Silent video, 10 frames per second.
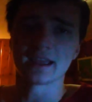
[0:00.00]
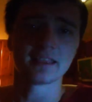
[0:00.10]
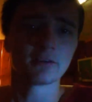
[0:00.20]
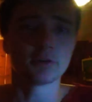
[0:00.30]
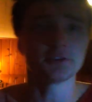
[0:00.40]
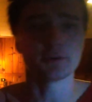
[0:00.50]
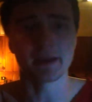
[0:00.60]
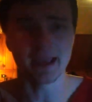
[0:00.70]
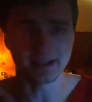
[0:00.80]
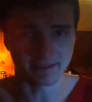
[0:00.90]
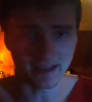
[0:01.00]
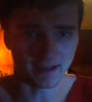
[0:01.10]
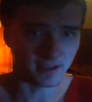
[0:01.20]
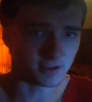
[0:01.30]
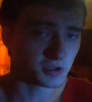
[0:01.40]
I think once you're past
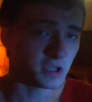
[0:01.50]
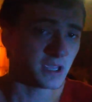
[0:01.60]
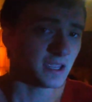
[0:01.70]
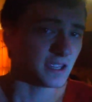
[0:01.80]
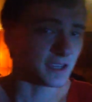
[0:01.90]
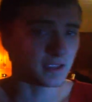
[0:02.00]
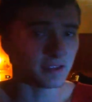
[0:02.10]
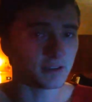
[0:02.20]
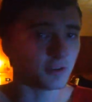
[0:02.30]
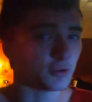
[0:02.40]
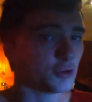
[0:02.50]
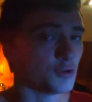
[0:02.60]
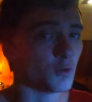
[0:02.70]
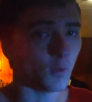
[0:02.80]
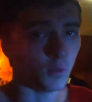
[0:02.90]
that age, you're
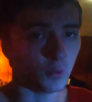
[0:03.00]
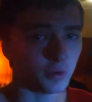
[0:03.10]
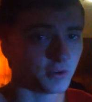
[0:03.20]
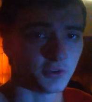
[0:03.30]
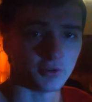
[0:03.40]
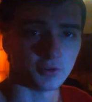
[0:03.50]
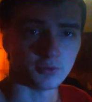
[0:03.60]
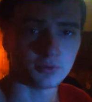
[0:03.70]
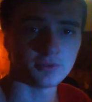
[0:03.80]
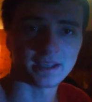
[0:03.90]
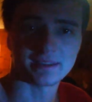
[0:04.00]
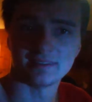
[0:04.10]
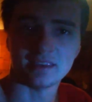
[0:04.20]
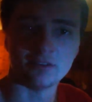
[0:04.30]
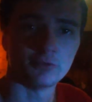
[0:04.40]
too old to like
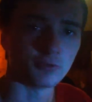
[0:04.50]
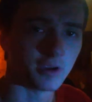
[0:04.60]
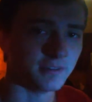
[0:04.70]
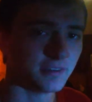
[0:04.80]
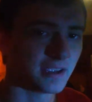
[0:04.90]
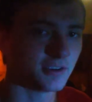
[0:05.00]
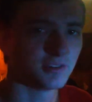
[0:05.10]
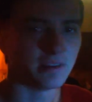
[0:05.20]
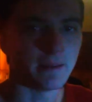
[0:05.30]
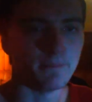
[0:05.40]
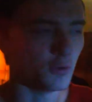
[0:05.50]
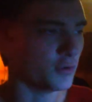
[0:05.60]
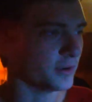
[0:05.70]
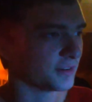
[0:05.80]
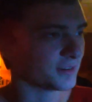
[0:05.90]
say friends. You could say
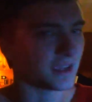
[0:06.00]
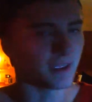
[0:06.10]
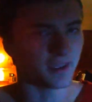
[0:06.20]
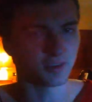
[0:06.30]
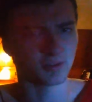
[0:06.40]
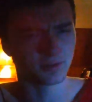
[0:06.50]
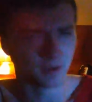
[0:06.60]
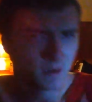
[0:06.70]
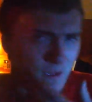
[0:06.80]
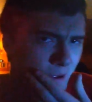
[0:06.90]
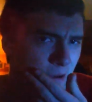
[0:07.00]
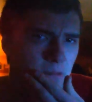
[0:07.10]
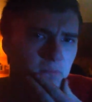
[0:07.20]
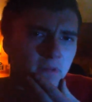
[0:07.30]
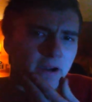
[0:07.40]
boys, I guess.
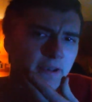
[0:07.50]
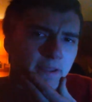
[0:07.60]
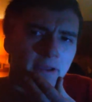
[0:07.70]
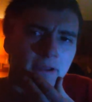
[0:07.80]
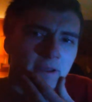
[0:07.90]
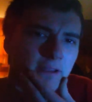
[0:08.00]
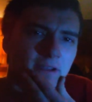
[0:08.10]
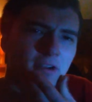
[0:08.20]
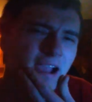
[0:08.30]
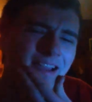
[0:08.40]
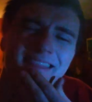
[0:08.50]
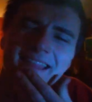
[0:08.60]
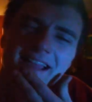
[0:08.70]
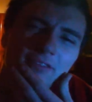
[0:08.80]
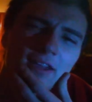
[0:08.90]
But no, I
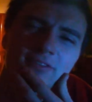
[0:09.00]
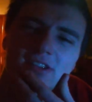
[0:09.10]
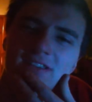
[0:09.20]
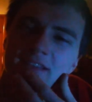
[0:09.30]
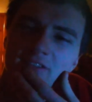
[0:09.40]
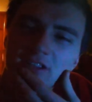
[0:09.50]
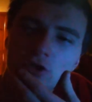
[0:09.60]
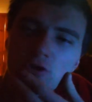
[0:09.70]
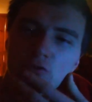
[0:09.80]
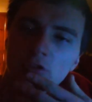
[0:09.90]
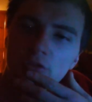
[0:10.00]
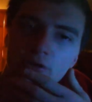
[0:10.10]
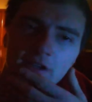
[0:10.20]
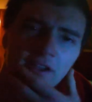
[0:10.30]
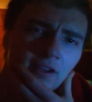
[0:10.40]
think I have like two or
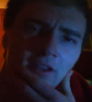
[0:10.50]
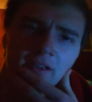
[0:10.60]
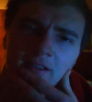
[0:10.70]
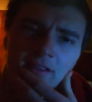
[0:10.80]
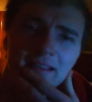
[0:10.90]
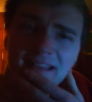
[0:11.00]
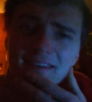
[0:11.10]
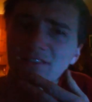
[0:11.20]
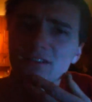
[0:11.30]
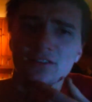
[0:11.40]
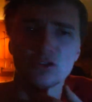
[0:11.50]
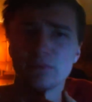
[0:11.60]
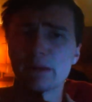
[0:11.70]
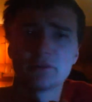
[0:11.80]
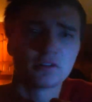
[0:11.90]
three. That doesn't
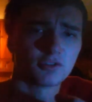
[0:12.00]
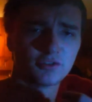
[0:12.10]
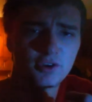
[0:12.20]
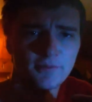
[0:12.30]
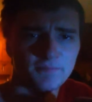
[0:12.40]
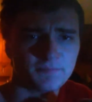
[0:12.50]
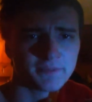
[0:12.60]
include my brothers though.